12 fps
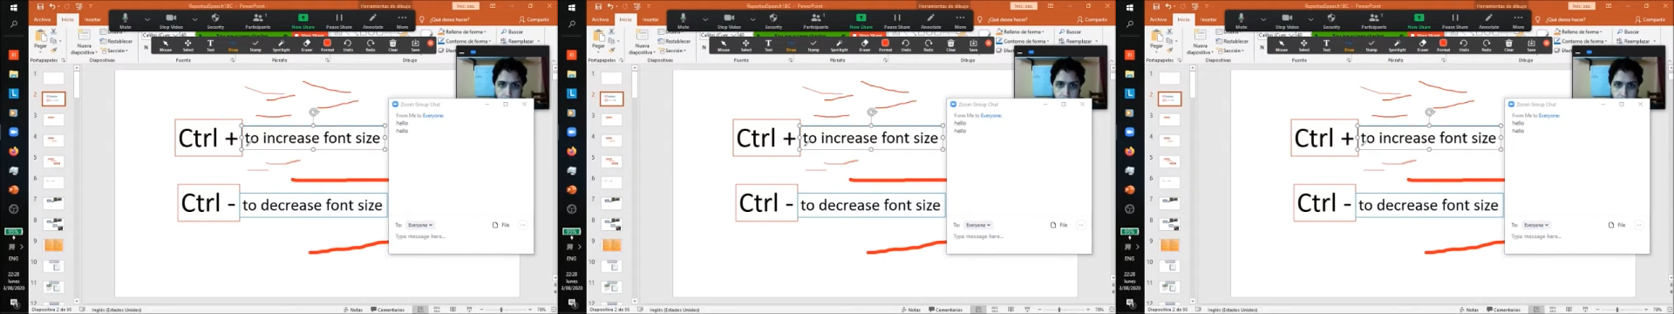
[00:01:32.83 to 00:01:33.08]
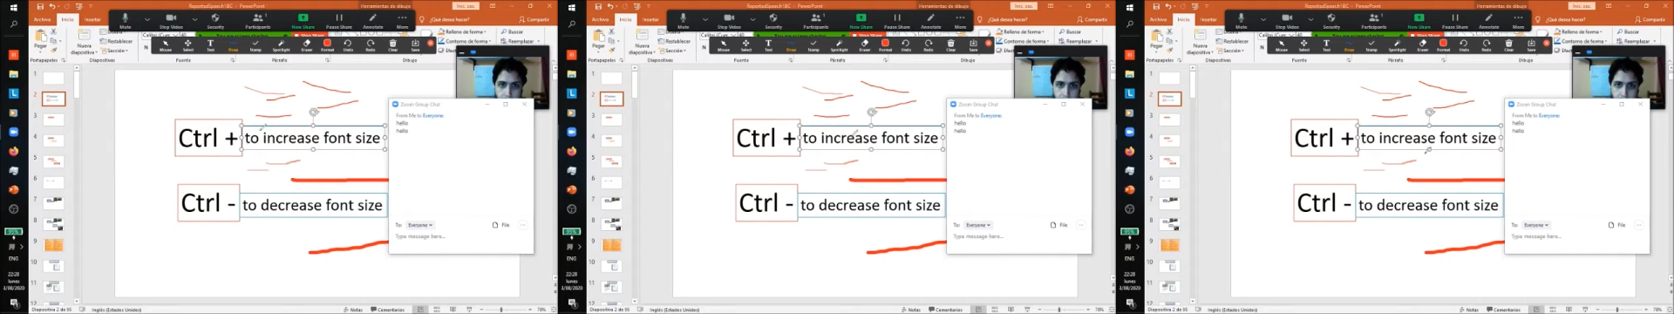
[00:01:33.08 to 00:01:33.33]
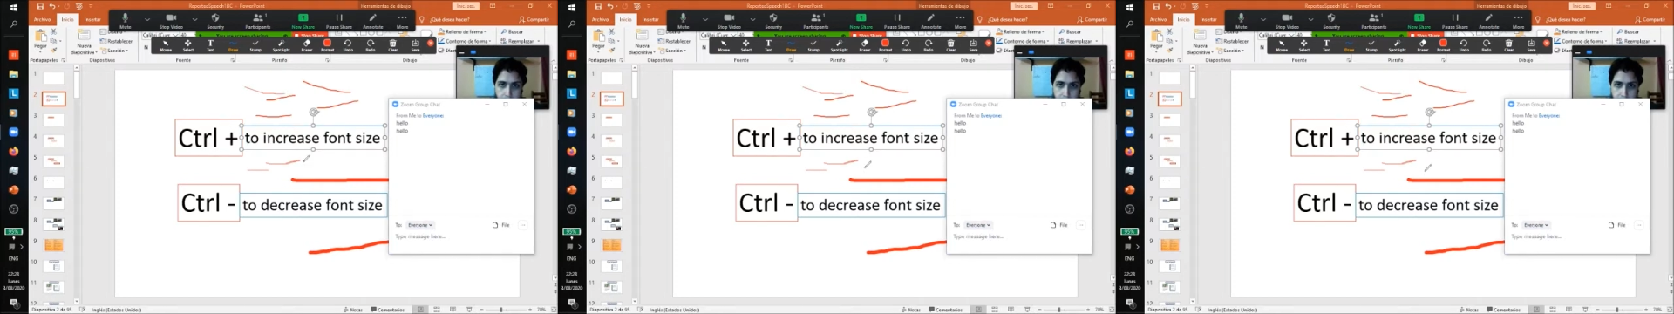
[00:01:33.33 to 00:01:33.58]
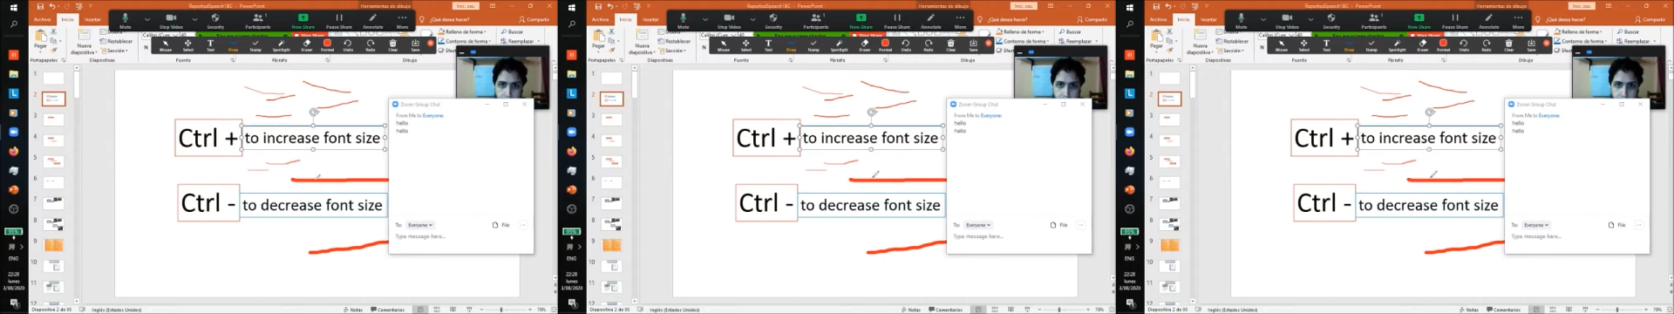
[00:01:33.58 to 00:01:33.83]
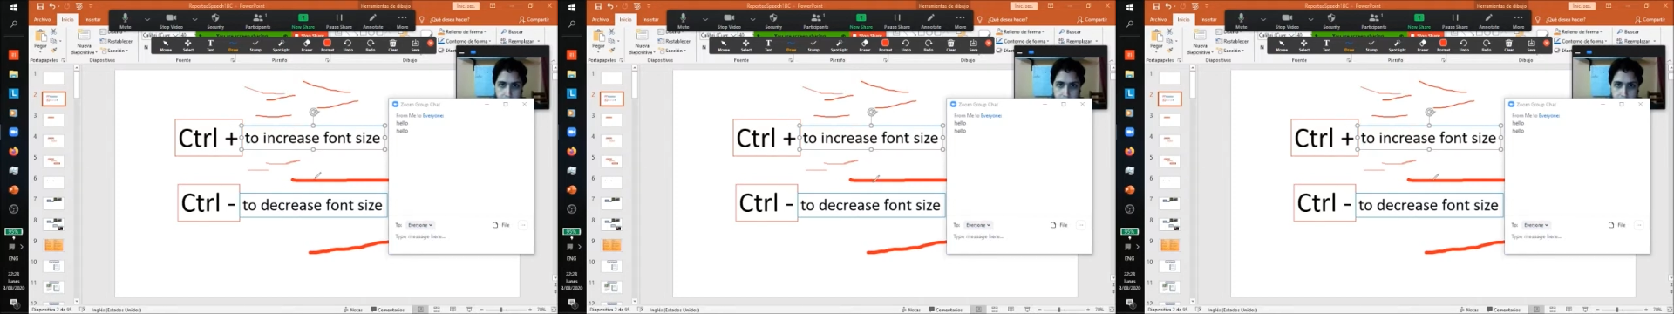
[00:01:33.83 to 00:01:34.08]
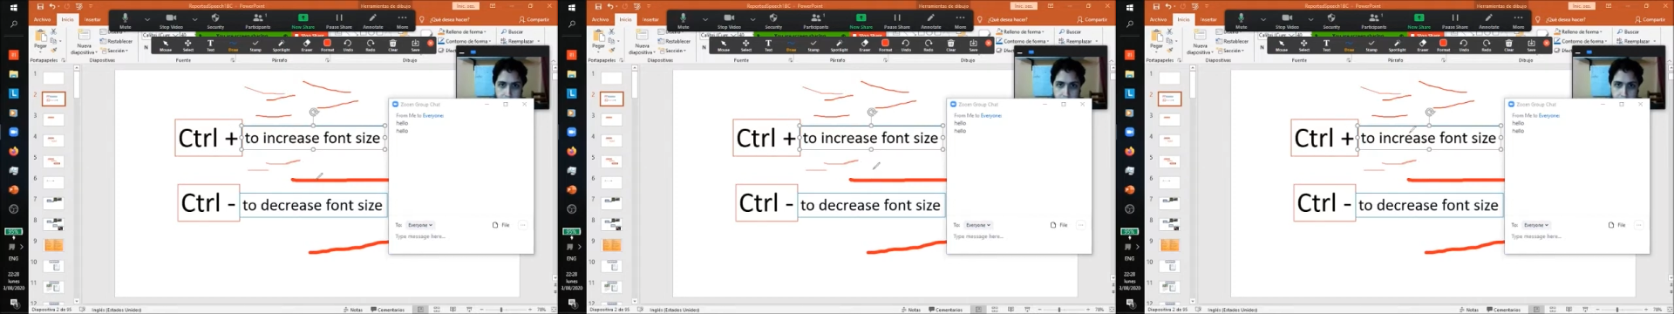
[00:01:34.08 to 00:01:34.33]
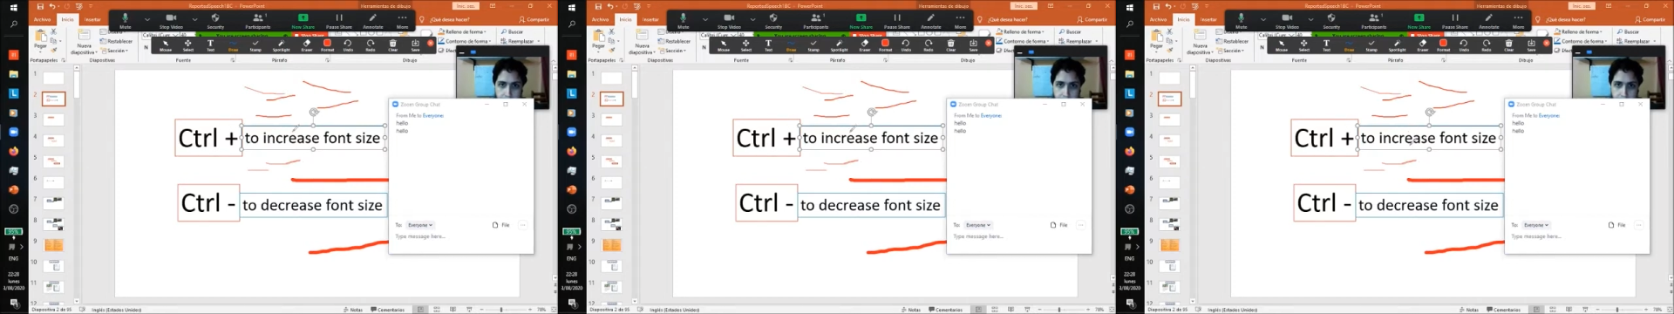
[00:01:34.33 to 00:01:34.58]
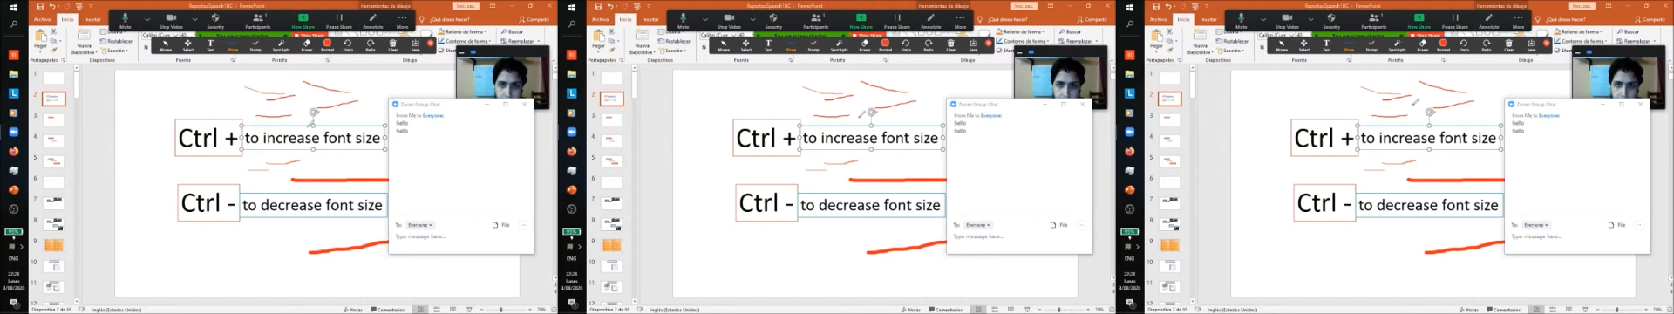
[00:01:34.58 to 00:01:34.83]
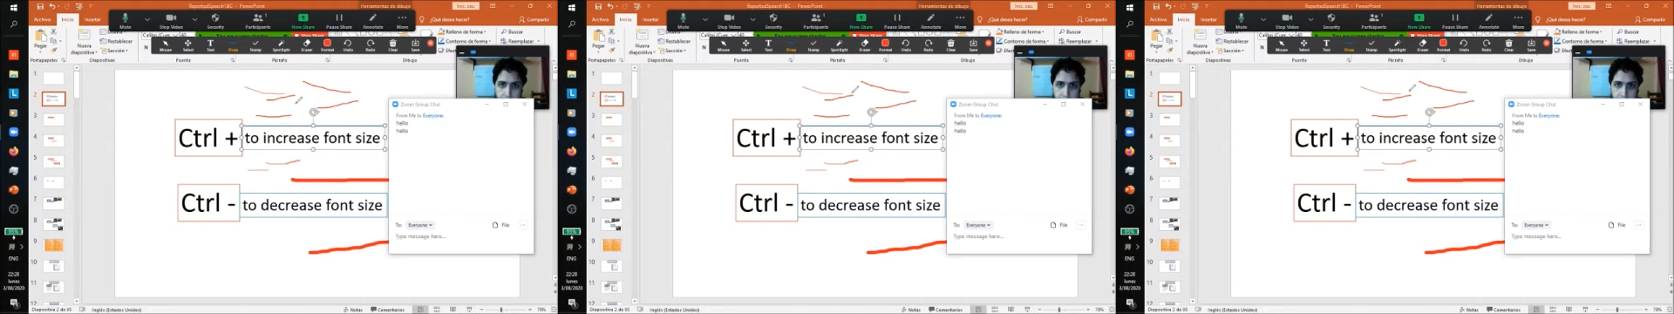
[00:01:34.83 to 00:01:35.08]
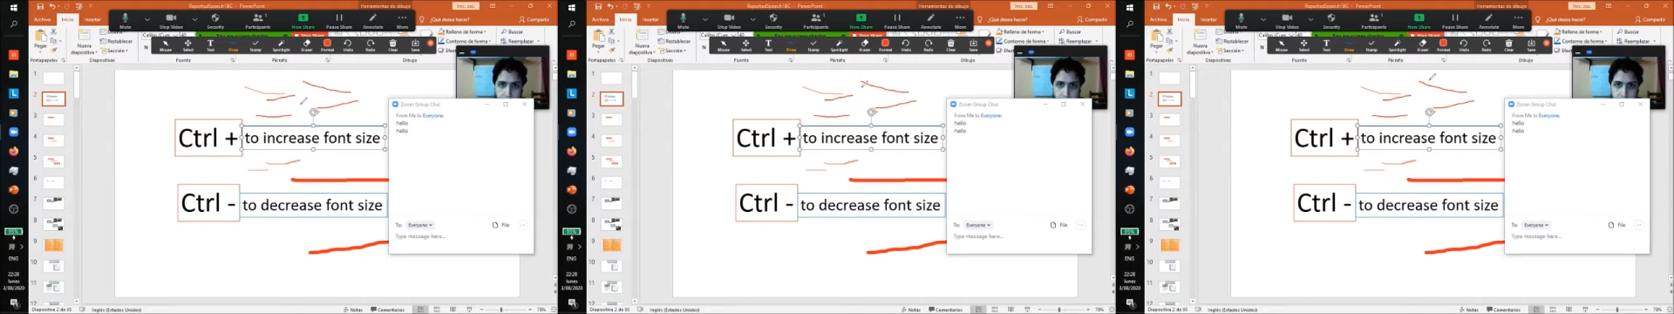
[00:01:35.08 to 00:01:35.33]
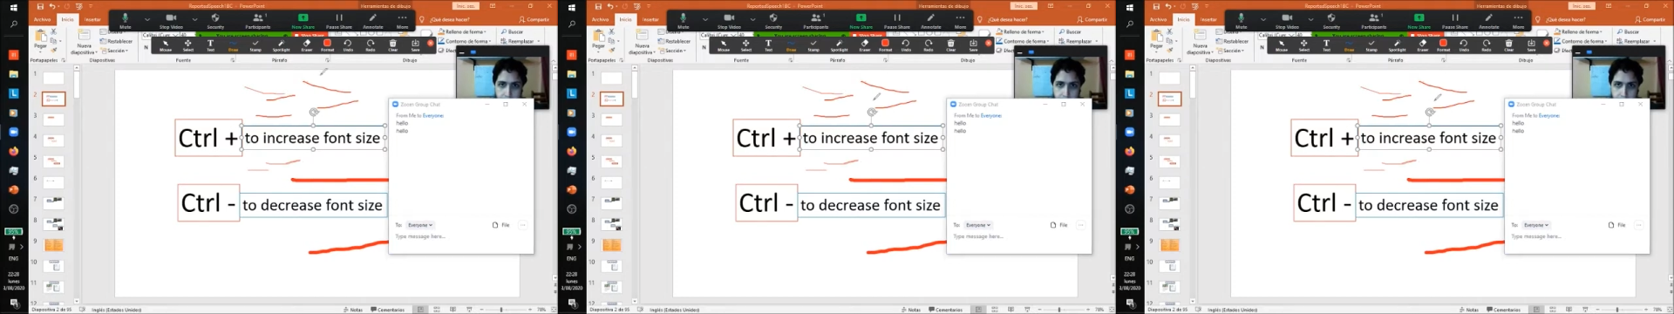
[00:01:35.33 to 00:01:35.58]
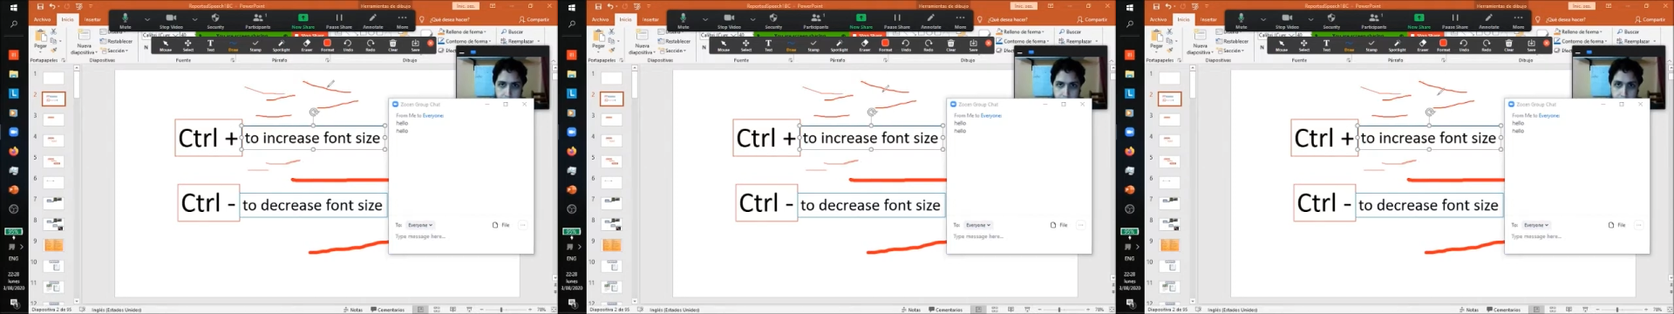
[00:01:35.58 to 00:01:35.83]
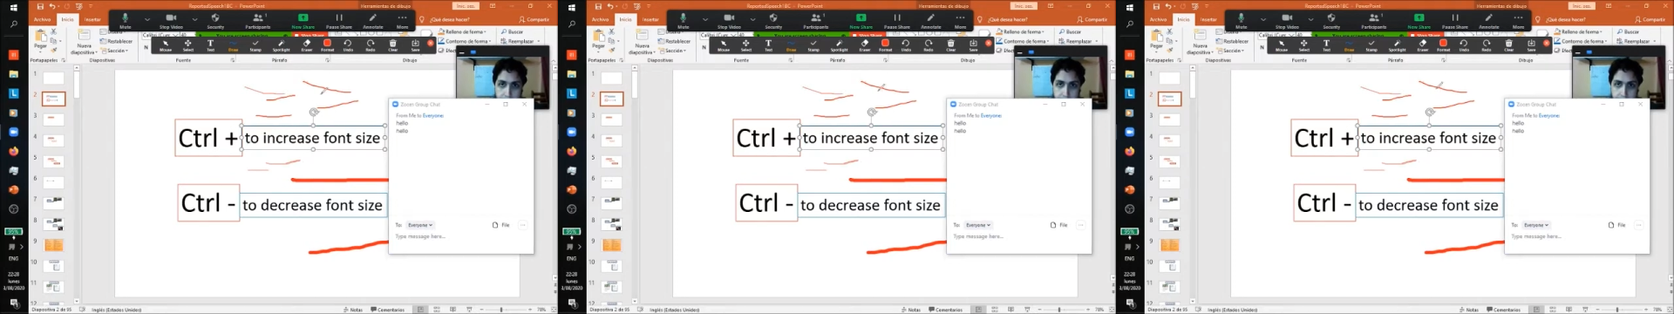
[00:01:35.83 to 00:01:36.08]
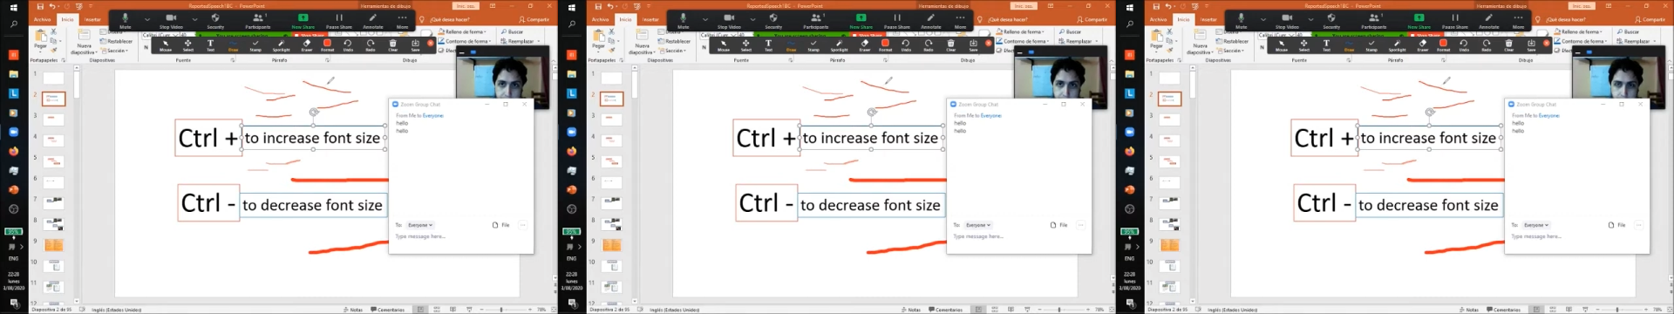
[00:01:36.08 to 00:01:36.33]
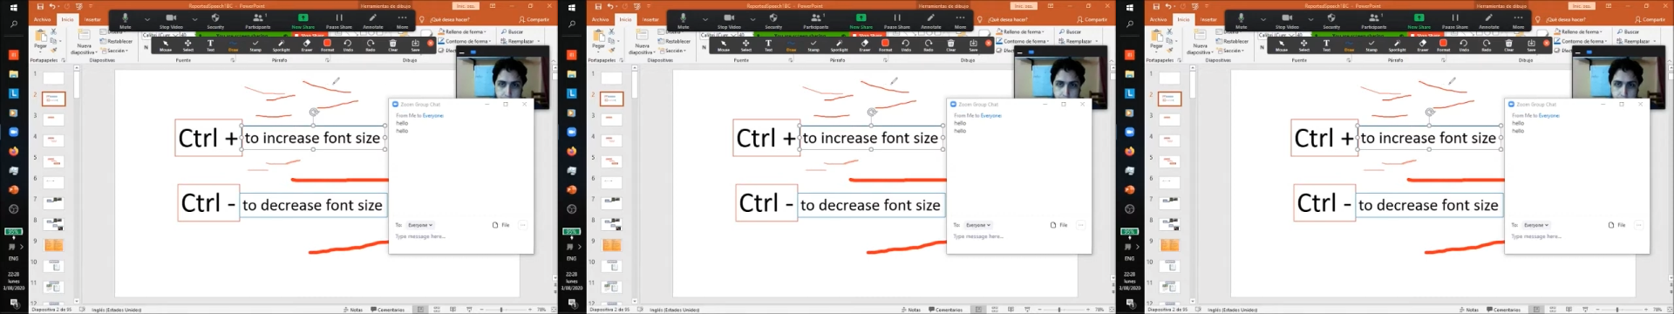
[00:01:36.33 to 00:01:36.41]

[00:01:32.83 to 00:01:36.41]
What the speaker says: (no speaker visible)